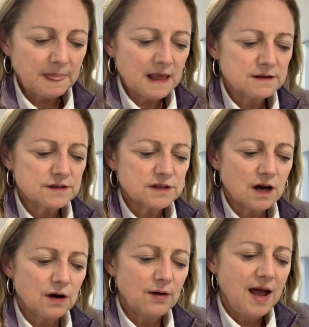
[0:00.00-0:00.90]

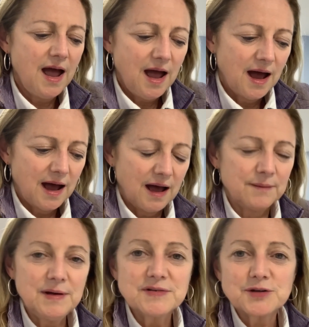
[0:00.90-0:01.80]
So
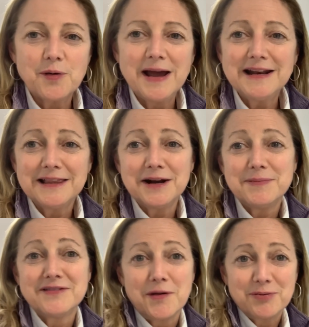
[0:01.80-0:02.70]
it was quite a little
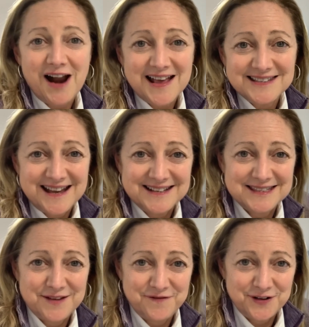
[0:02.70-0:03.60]
bit of a process
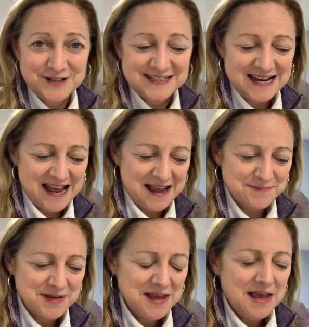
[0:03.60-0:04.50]
the first time